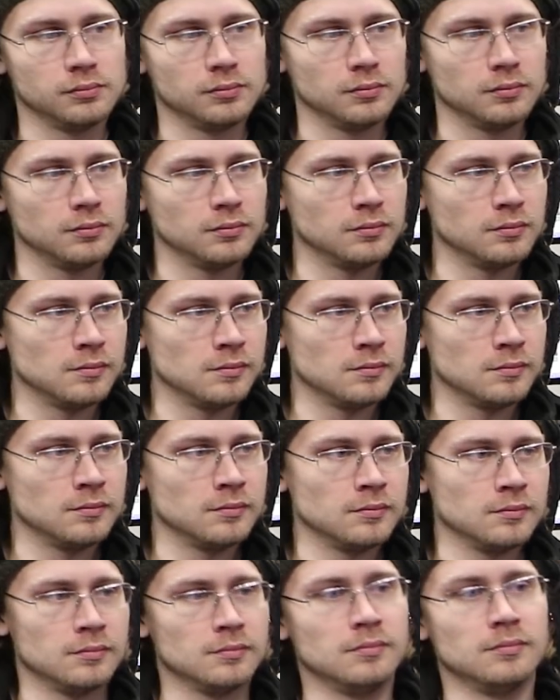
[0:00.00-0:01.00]

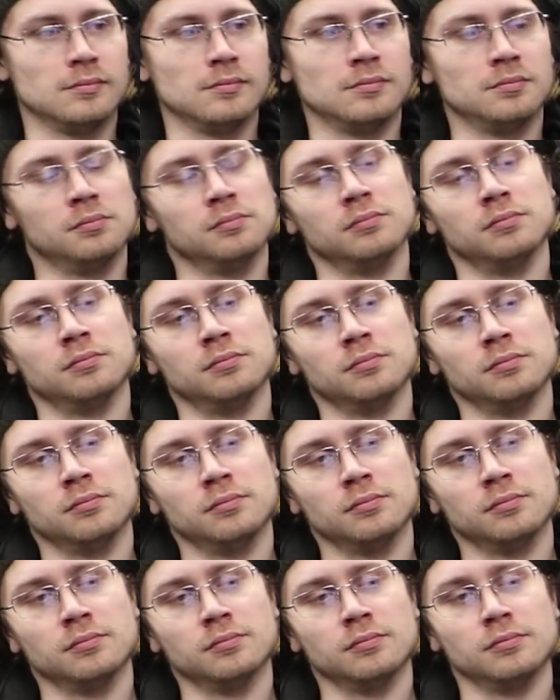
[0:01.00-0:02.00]

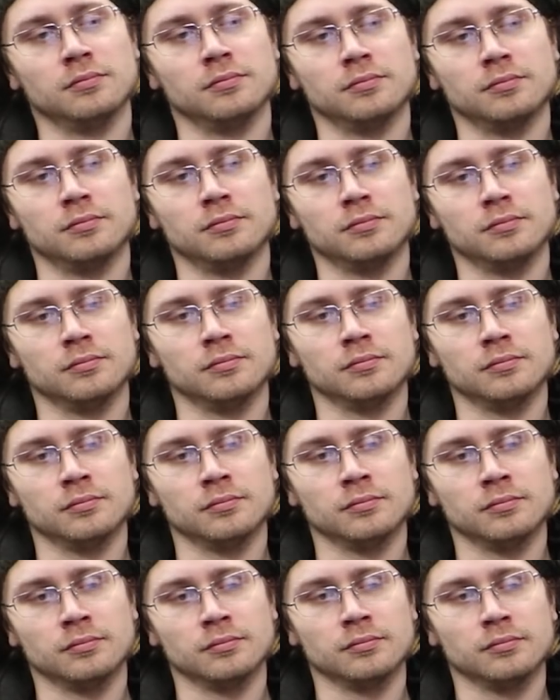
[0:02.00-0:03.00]

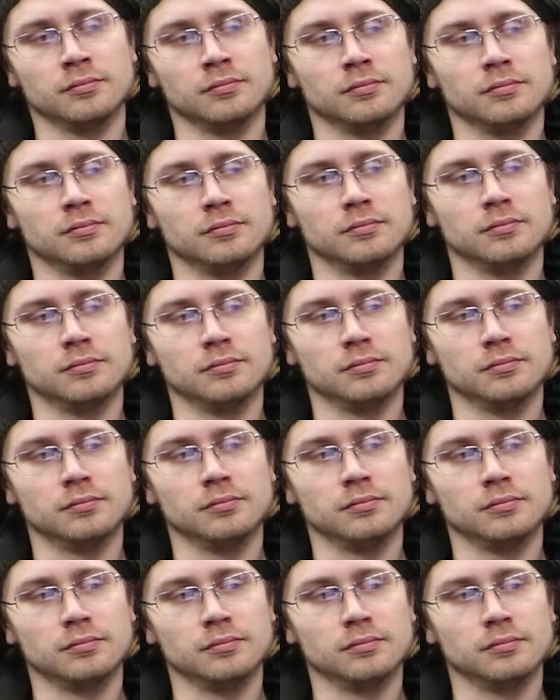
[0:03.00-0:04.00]

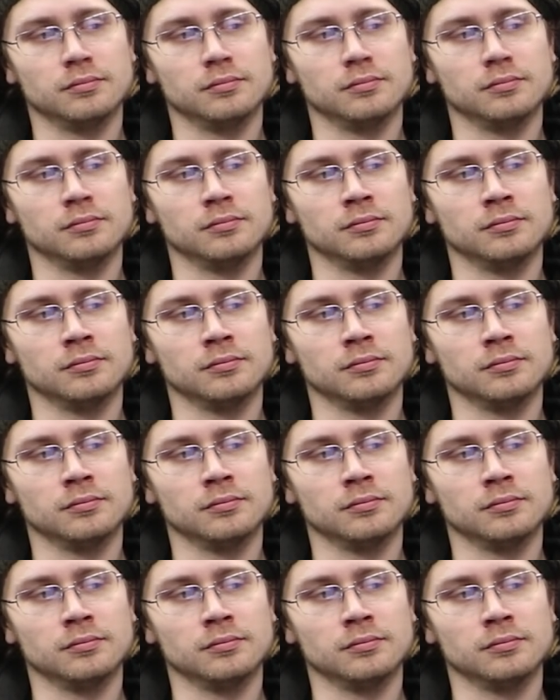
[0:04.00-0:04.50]
(silent)